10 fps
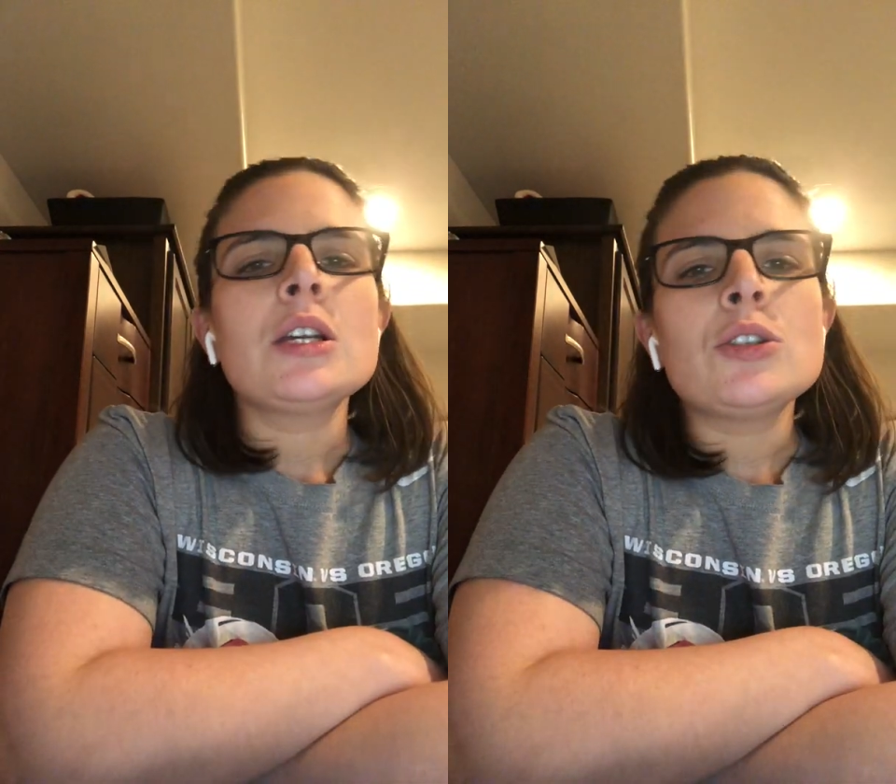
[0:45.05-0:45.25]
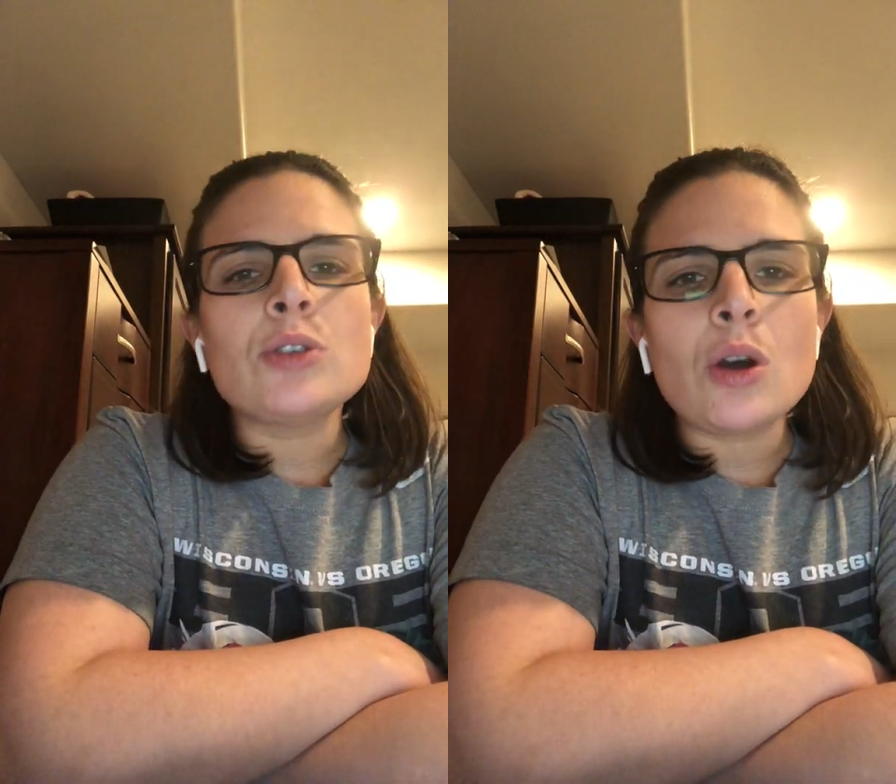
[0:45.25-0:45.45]

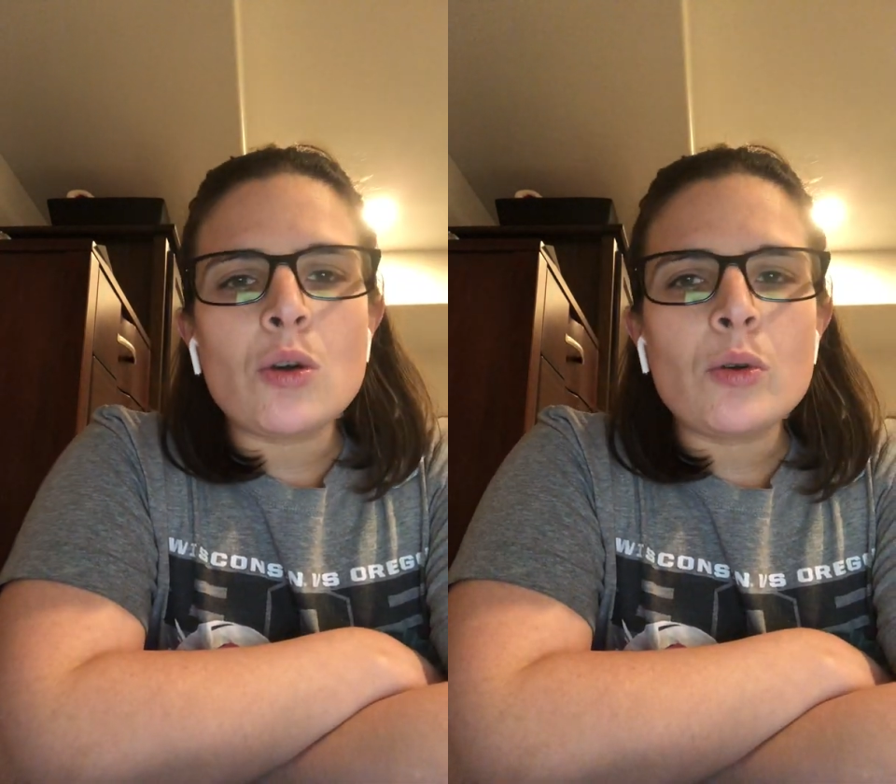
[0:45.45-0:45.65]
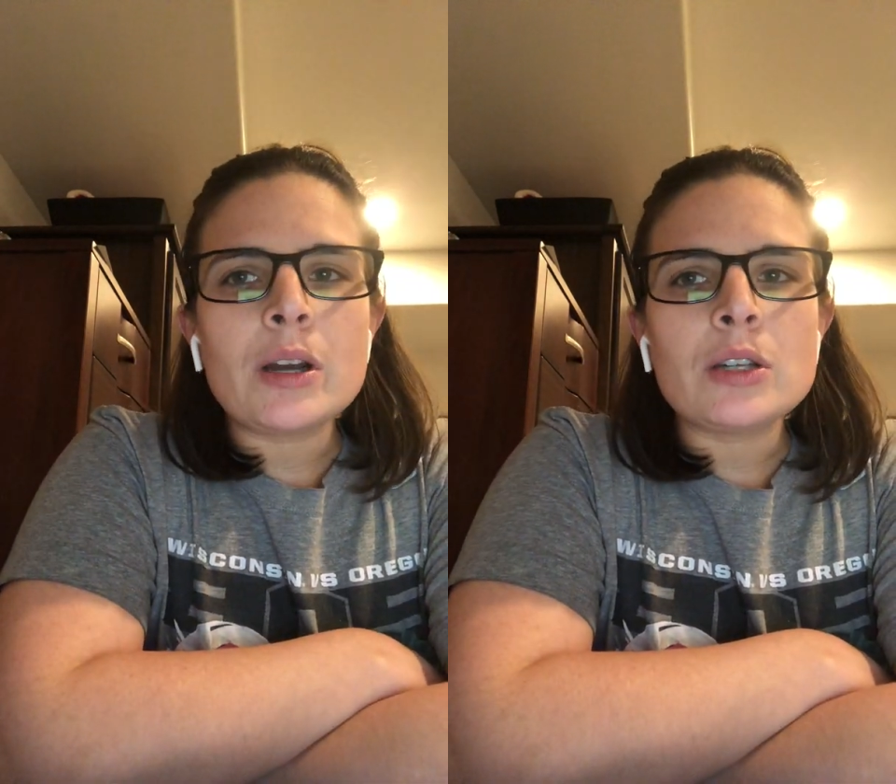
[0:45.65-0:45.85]

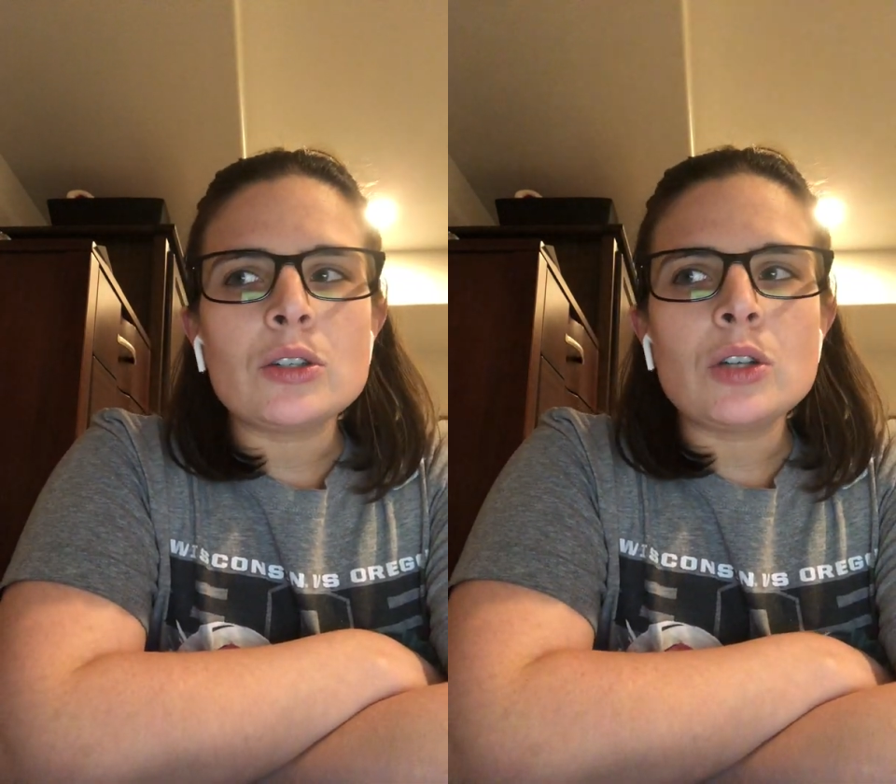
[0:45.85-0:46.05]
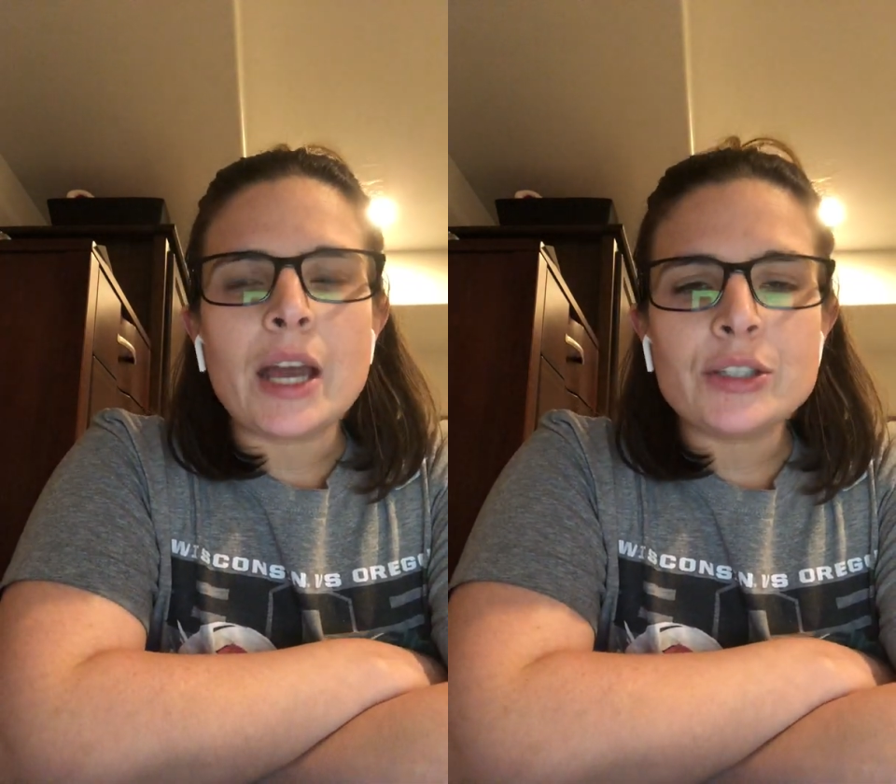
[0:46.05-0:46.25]
So
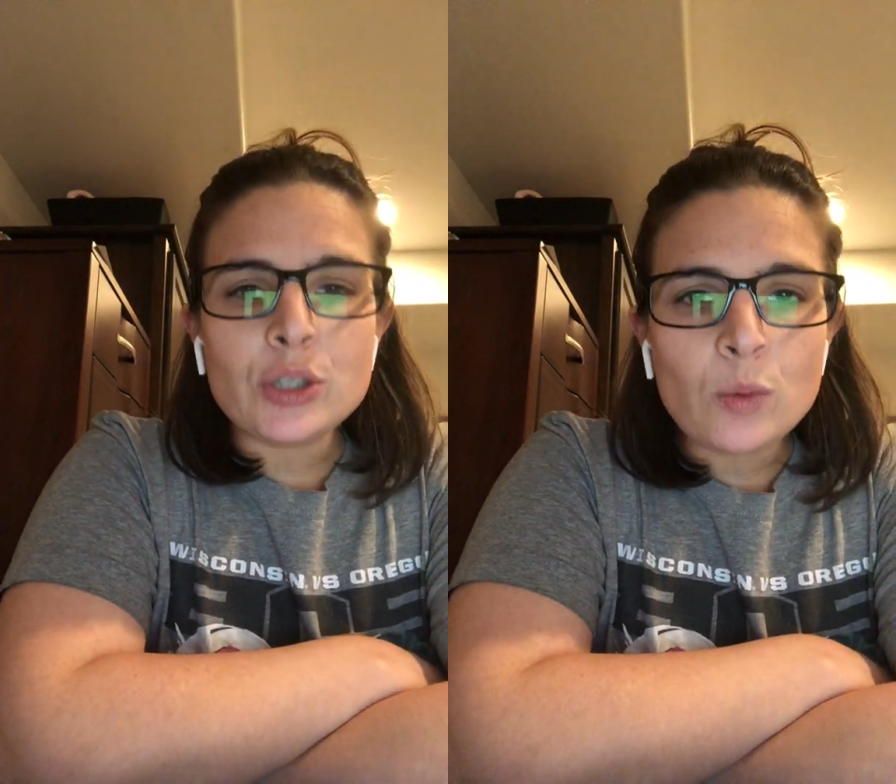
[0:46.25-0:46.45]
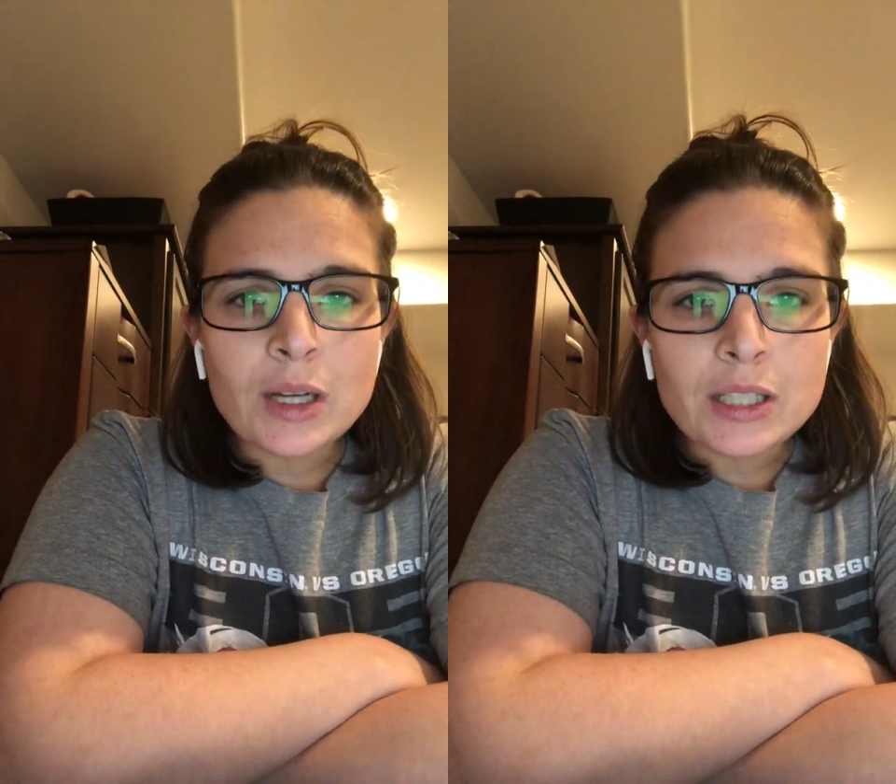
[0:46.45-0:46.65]
I do want